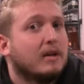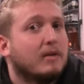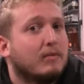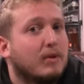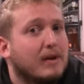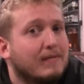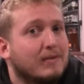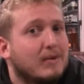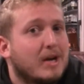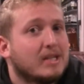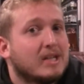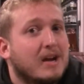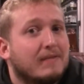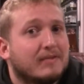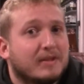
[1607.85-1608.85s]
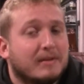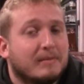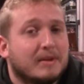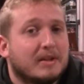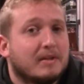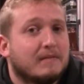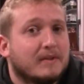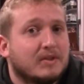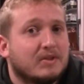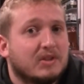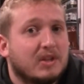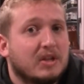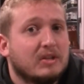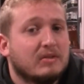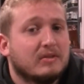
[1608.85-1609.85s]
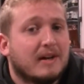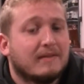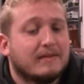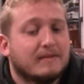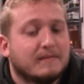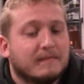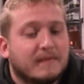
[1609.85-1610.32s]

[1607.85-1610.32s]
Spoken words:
We'll have to watch out for them at the Division II level.